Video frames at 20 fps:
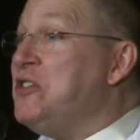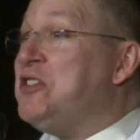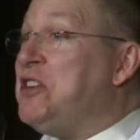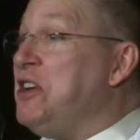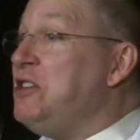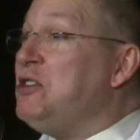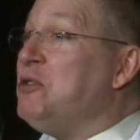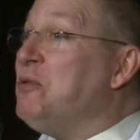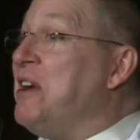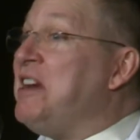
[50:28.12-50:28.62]

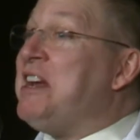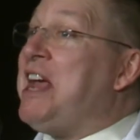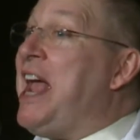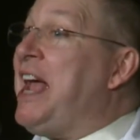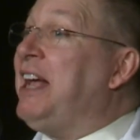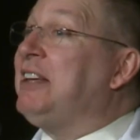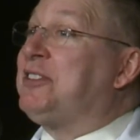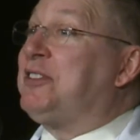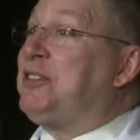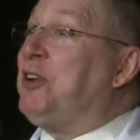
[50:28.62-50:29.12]
into an
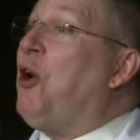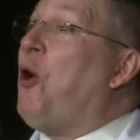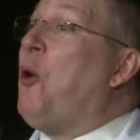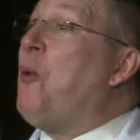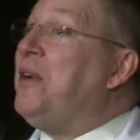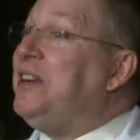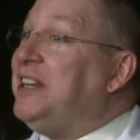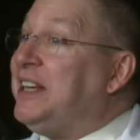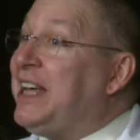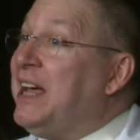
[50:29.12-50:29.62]
asshole
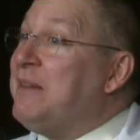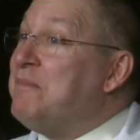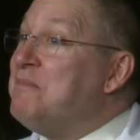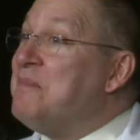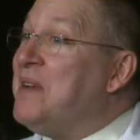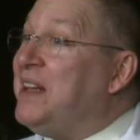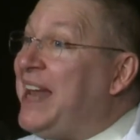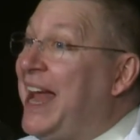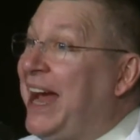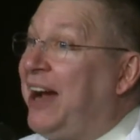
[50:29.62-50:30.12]
when you give
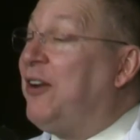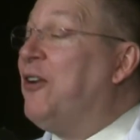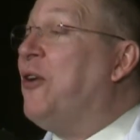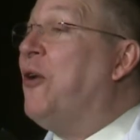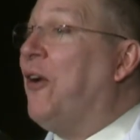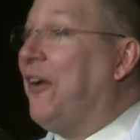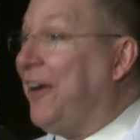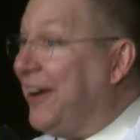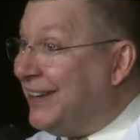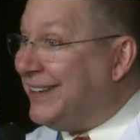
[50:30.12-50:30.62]
him an air
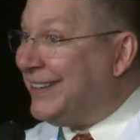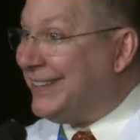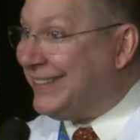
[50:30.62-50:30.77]
horn.